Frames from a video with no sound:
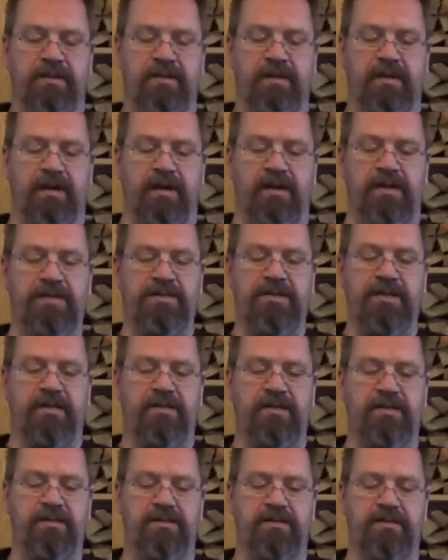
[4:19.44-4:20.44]
And he
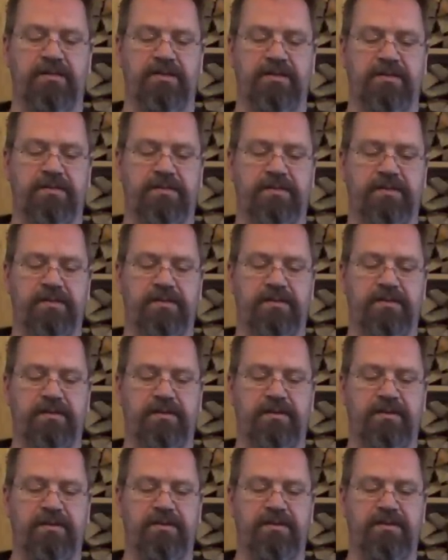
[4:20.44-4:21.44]
said this,
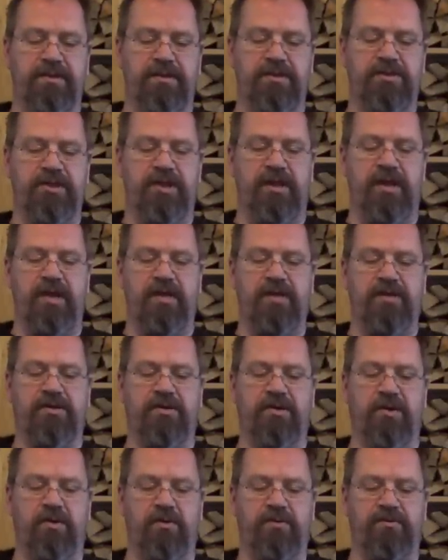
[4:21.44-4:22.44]
the genetic
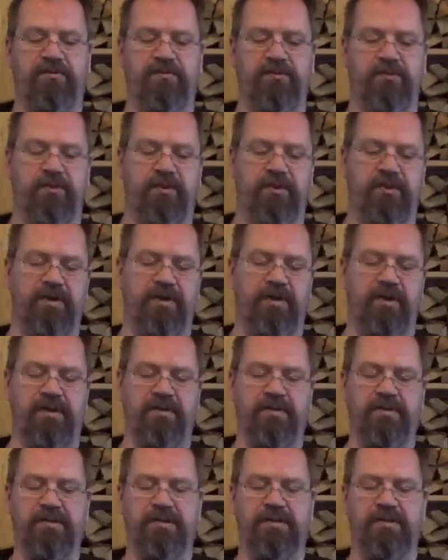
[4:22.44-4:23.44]
code for
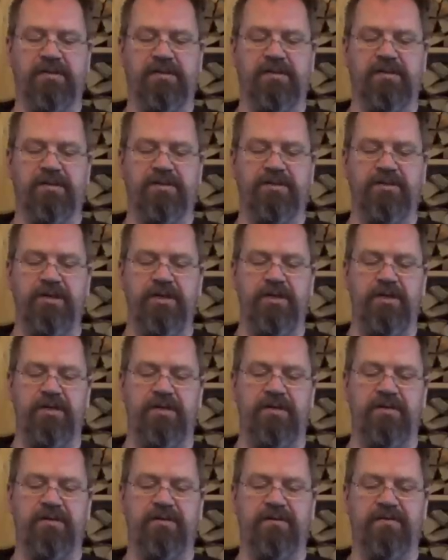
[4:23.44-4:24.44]
the
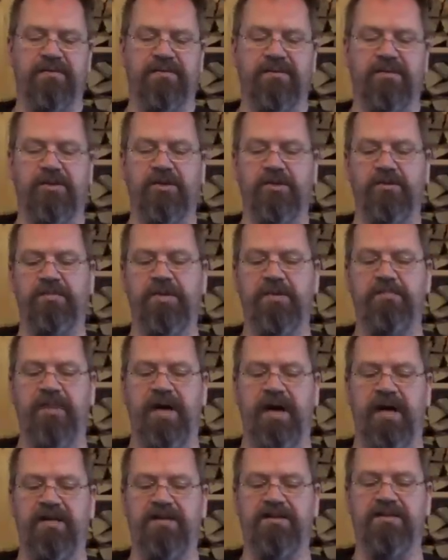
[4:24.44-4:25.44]
T could be
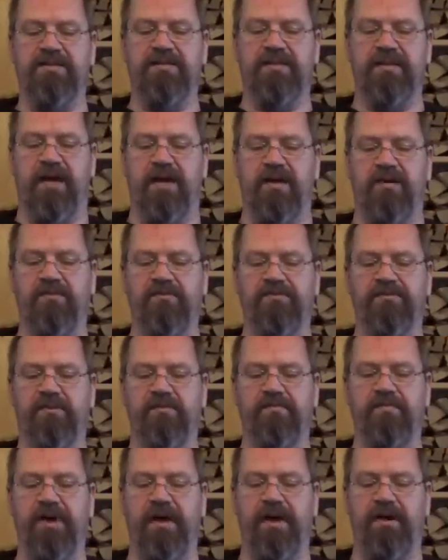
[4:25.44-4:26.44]
passed down
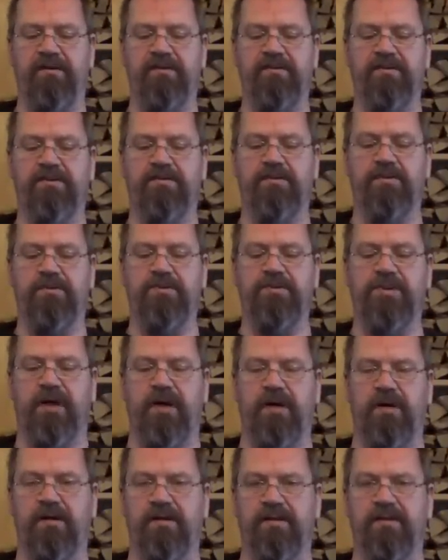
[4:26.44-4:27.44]
from parent to
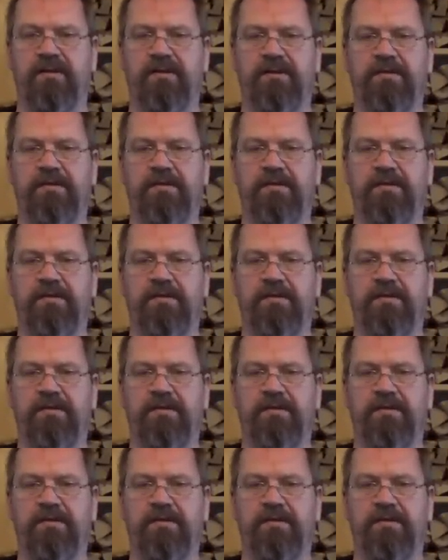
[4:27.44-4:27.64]
child.